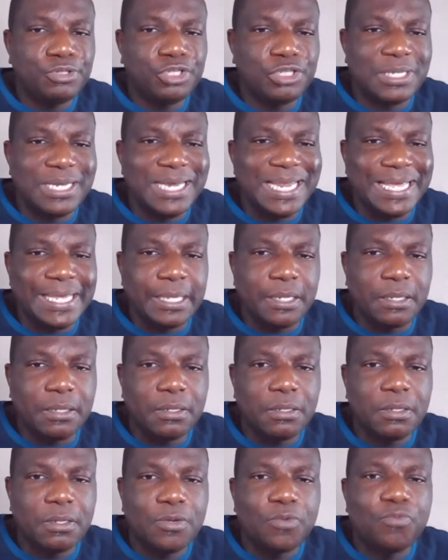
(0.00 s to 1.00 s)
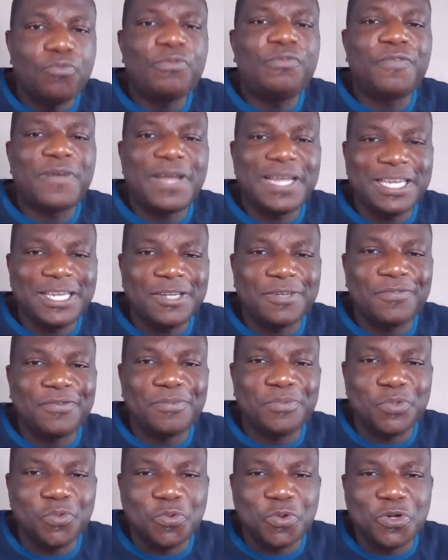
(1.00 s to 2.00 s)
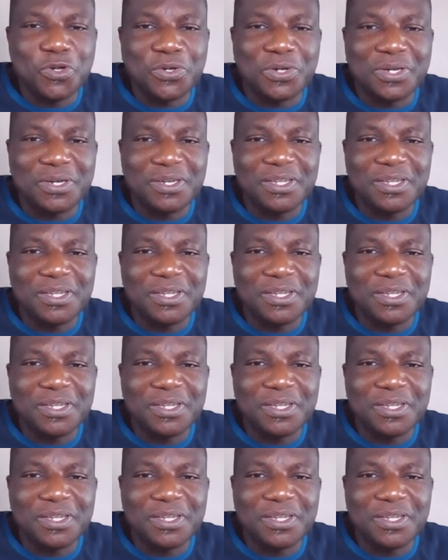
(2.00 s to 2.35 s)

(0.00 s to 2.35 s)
today? We'll find out from the word.